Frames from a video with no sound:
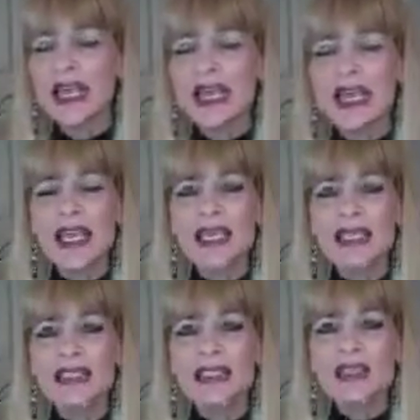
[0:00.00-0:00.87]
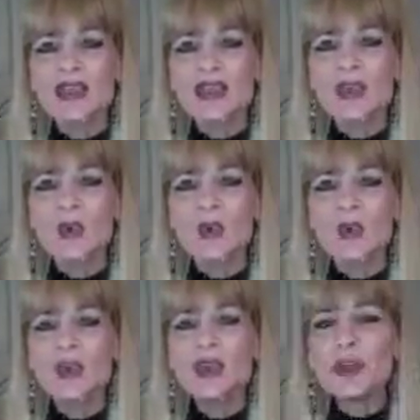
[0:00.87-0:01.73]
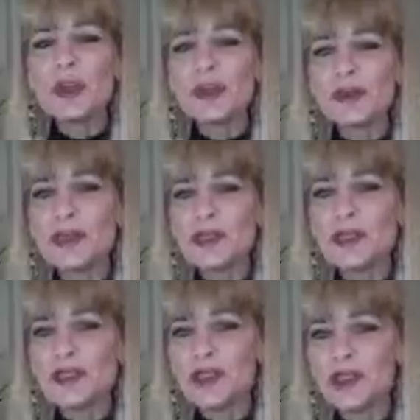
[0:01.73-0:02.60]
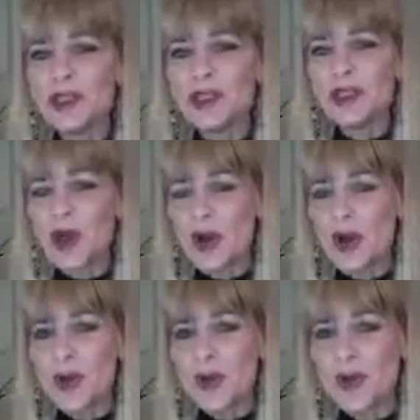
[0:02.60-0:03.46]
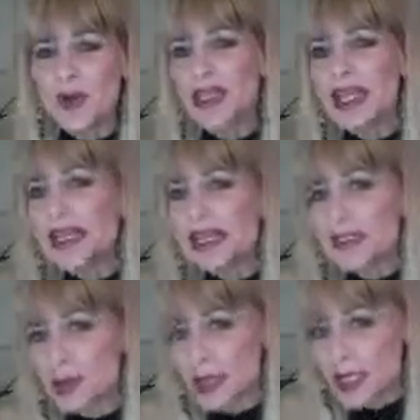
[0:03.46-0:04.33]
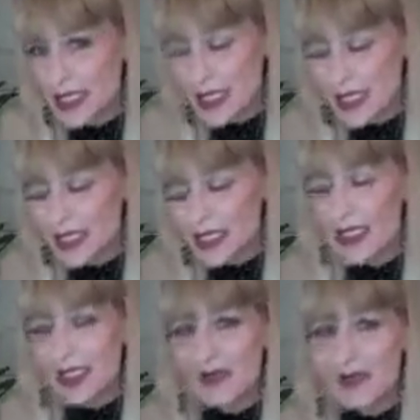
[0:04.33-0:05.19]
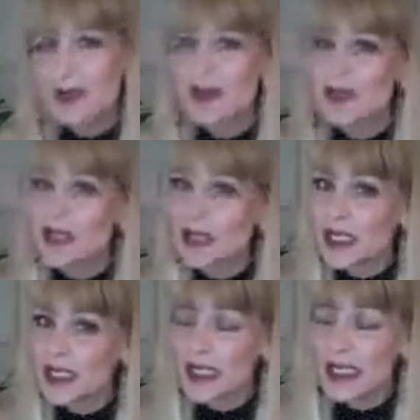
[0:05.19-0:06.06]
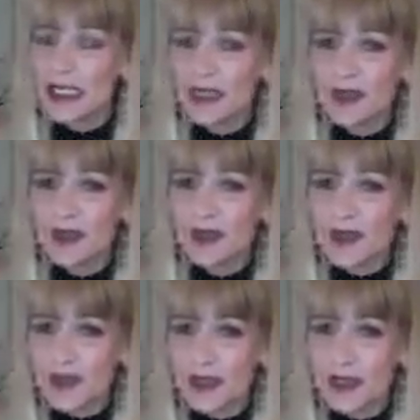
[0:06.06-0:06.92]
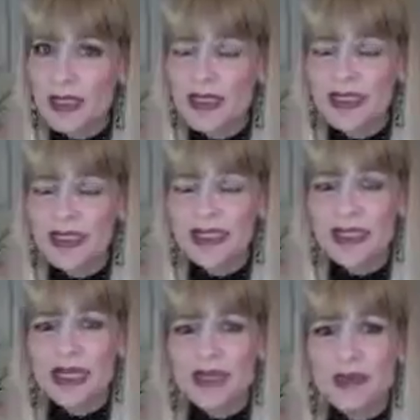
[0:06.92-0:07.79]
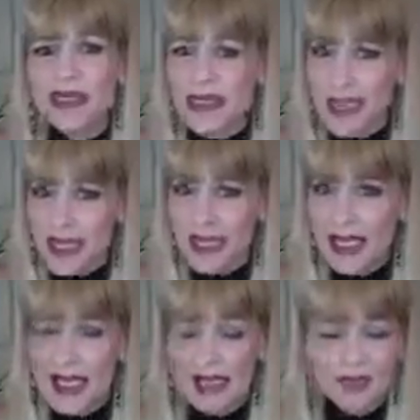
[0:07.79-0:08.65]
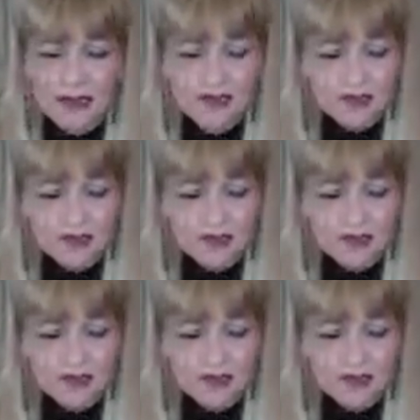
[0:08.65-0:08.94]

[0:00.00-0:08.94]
And so what you want them to know, you're going to explain that. We do have the 90-day and what to expect in 90 days because that can happen.